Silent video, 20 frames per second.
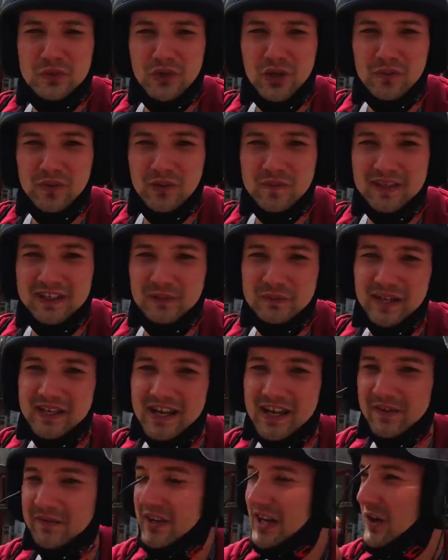no problem, I
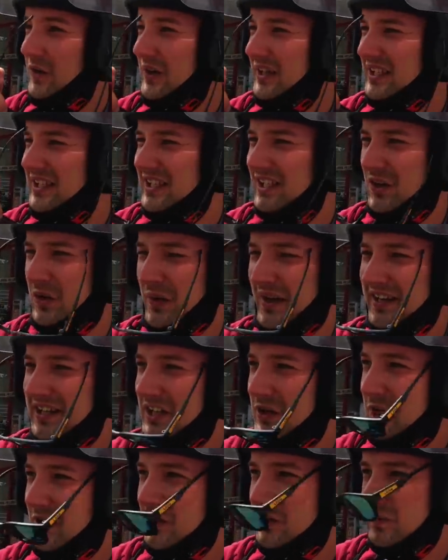spent half an hour here now
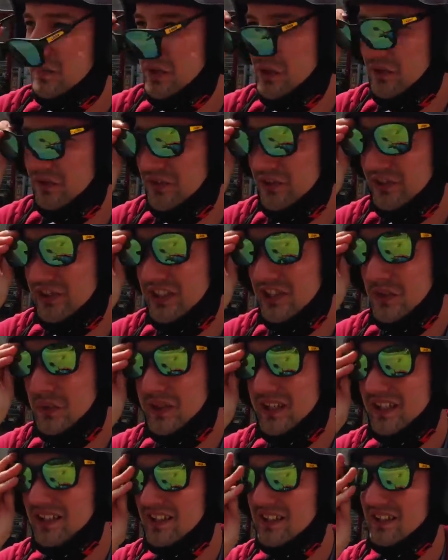riding around the beautiful
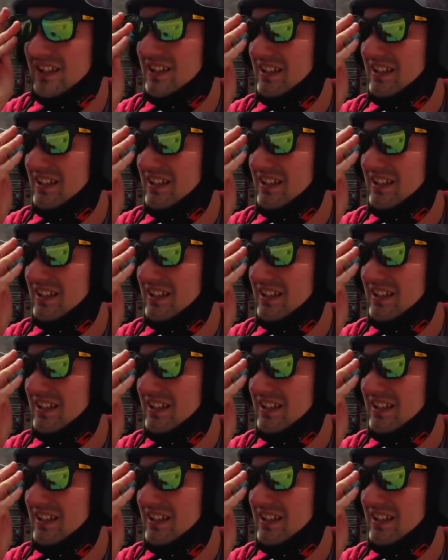scenery.